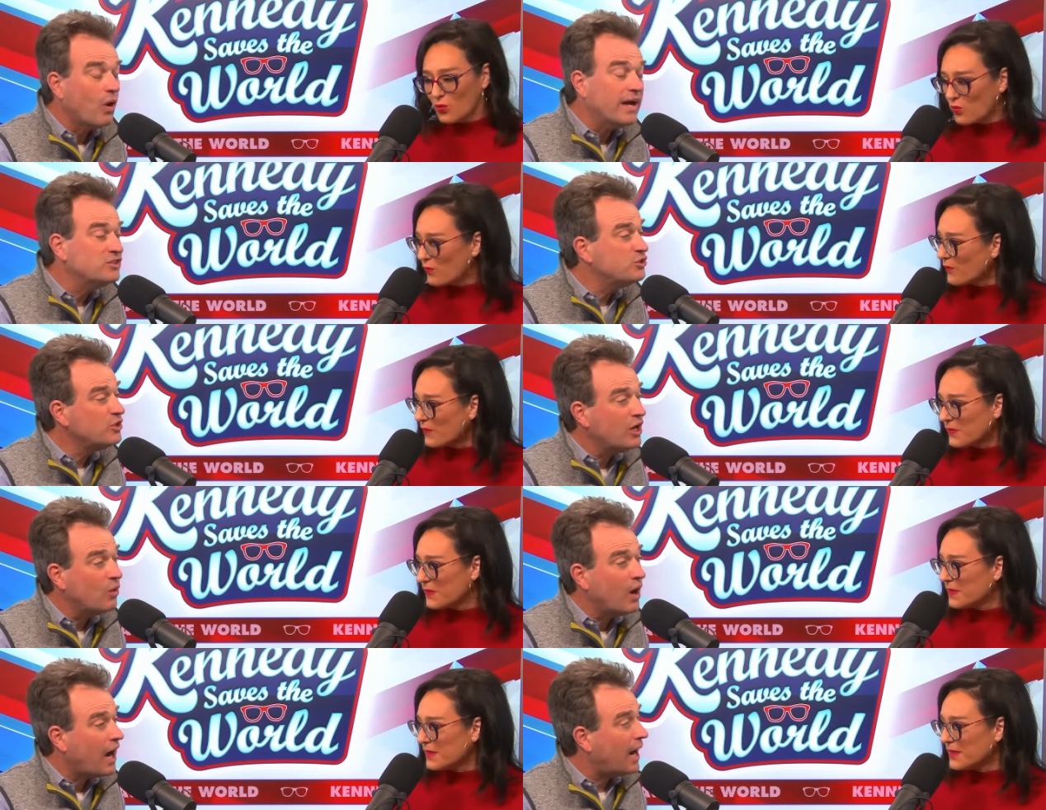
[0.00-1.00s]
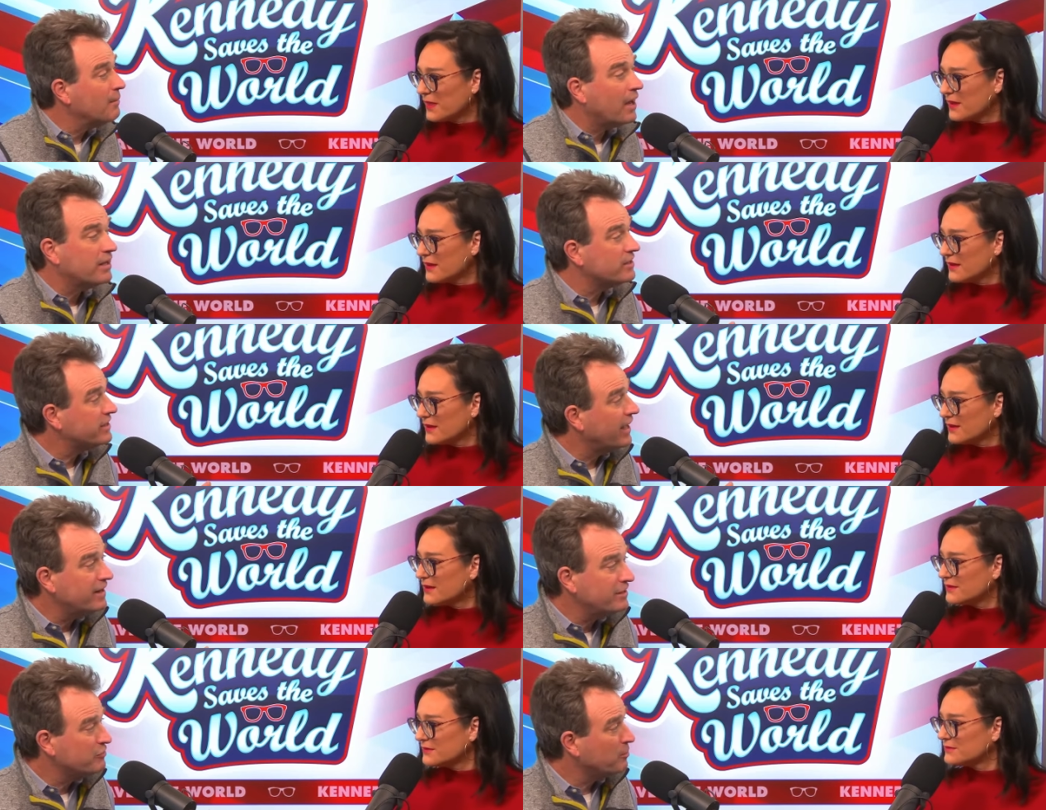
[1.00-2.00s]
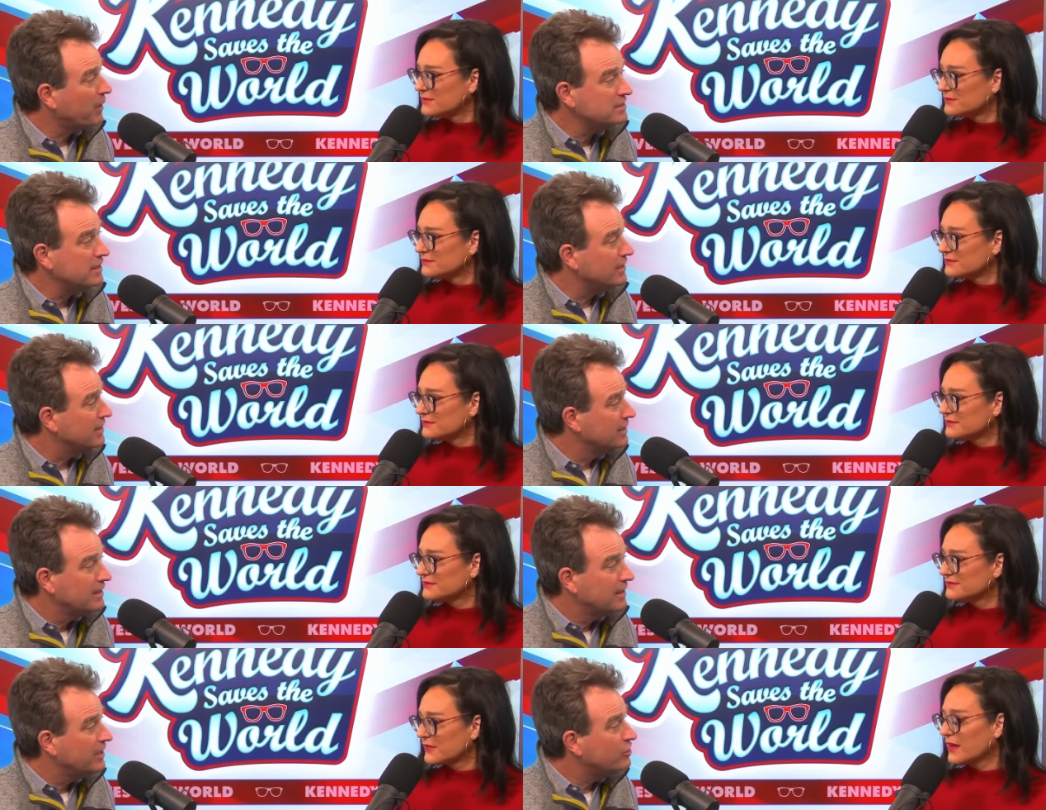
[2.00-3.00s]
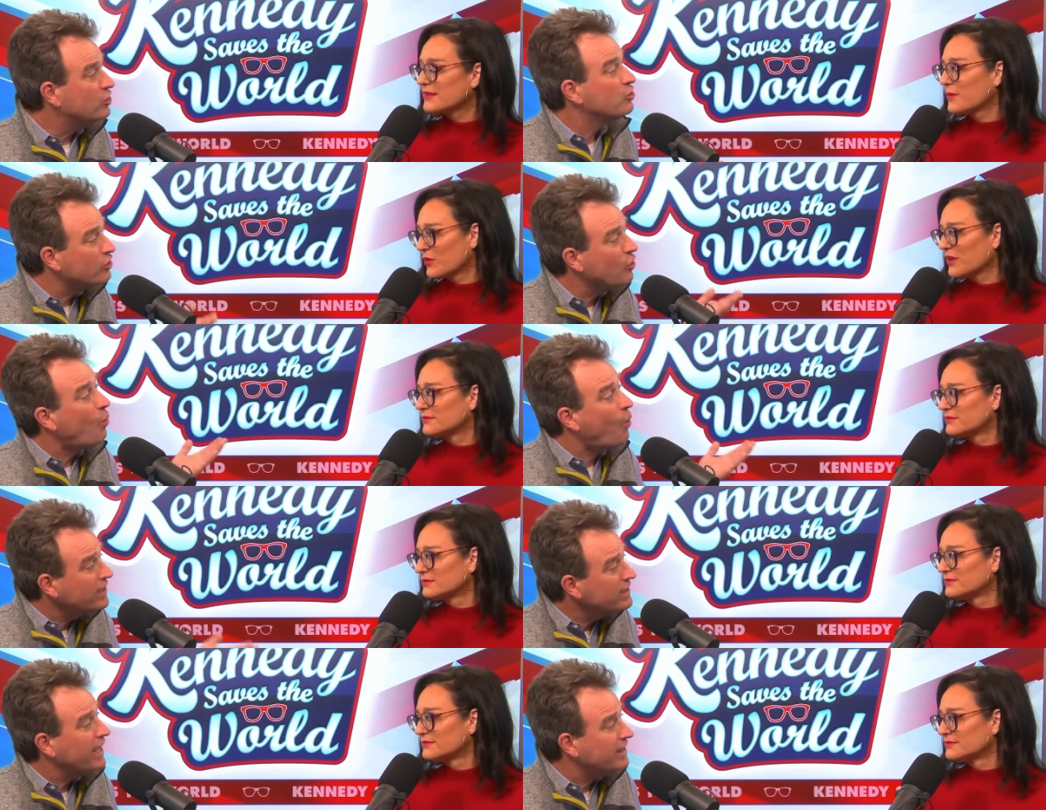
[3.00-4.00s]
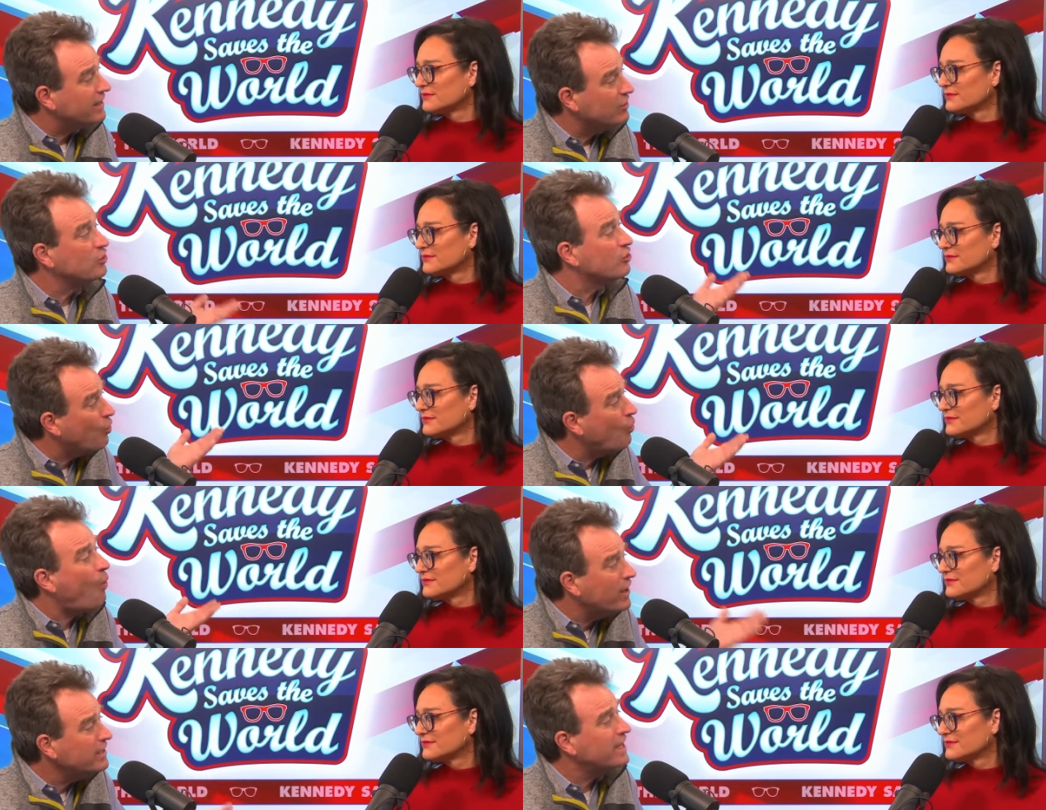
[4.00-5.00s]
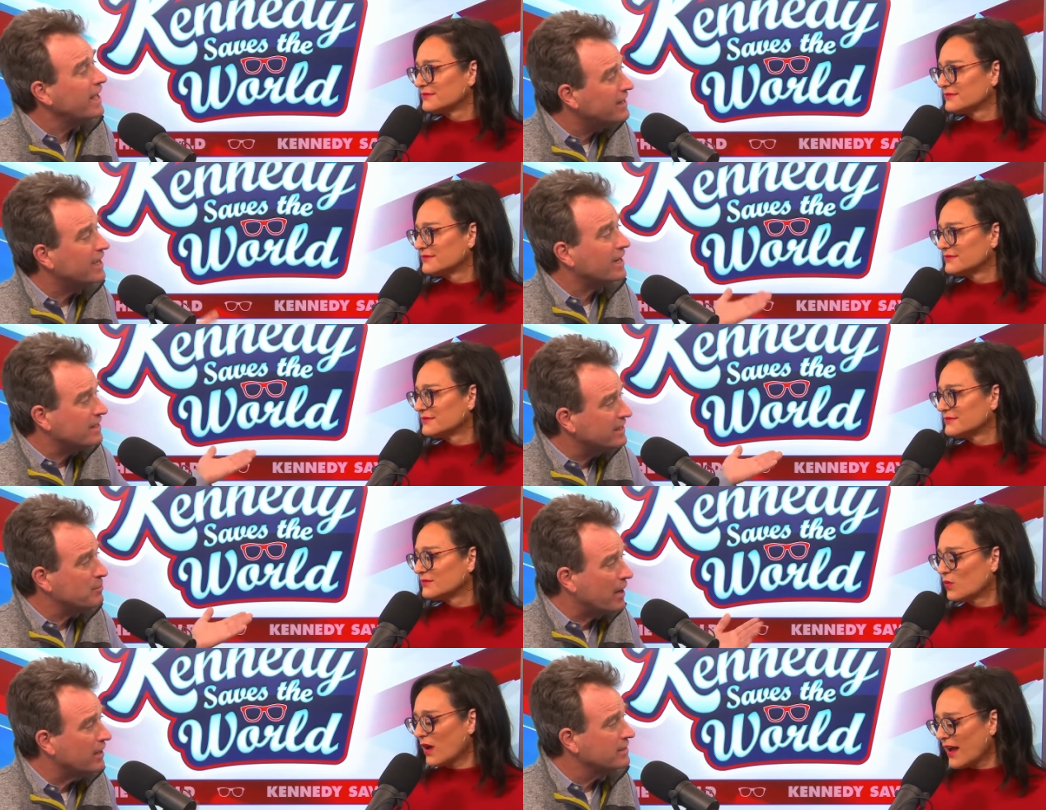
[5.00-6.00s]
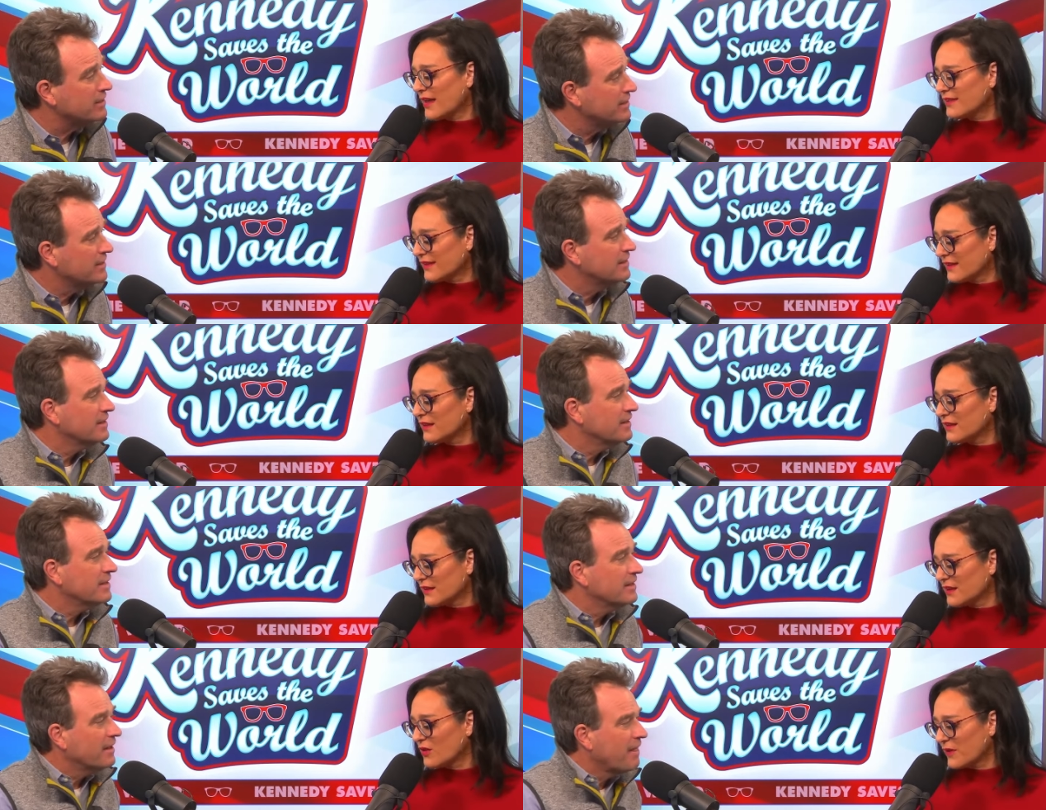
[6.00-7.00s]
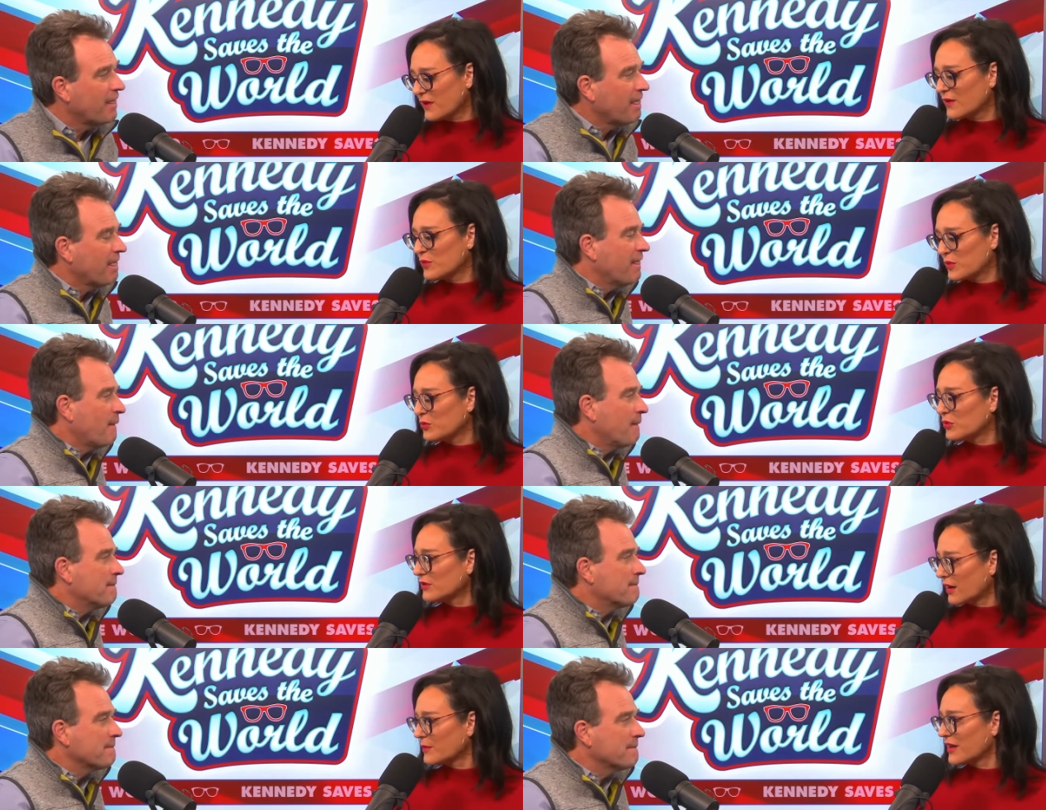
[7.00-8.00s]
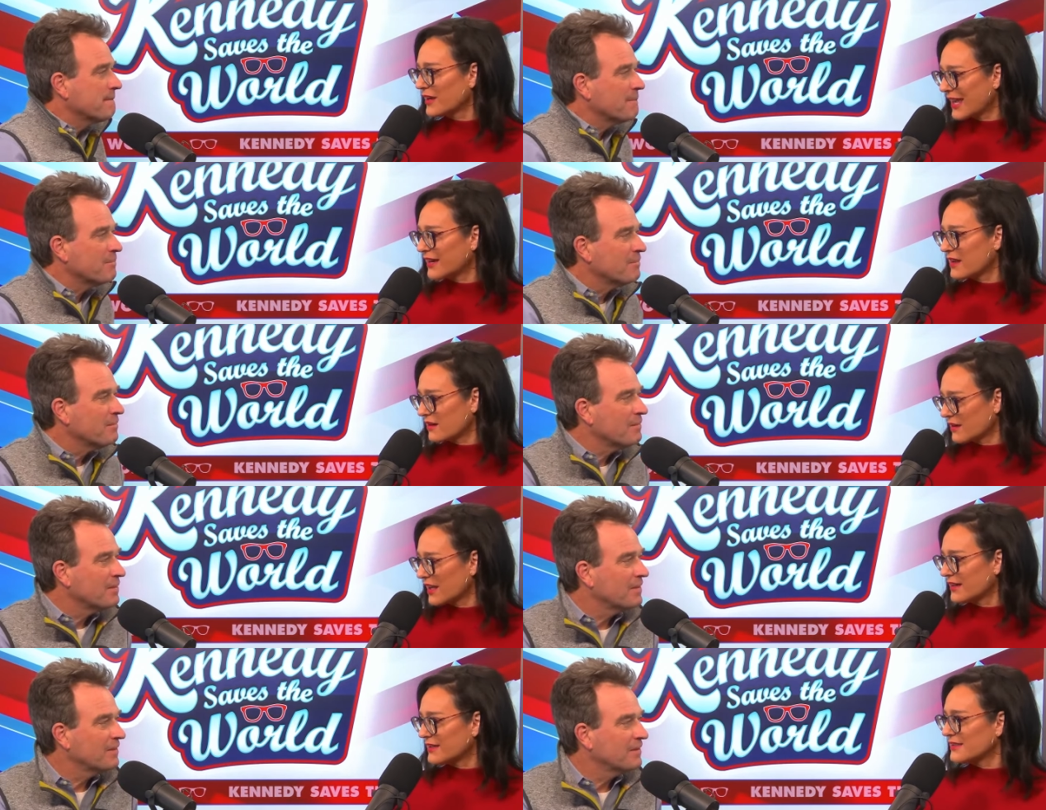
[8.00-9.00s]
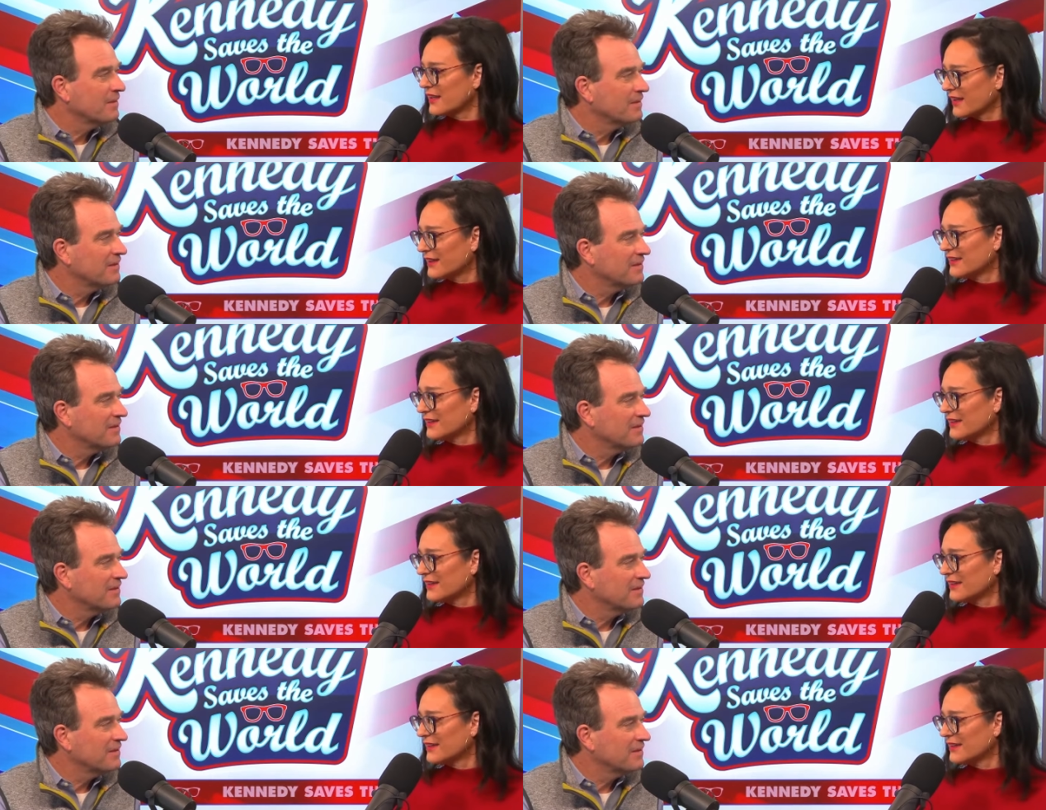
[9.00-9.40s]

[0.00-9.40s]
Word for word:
Speaker 1: as you know, I'm eh, Kennedy for president. you're, you're the one Kennedy. You're the one Kennedy I could get behind. Well,
Speaker 2: I, eh, eh, you know, there have been people talking about a Kennedy on Kennedy ticket,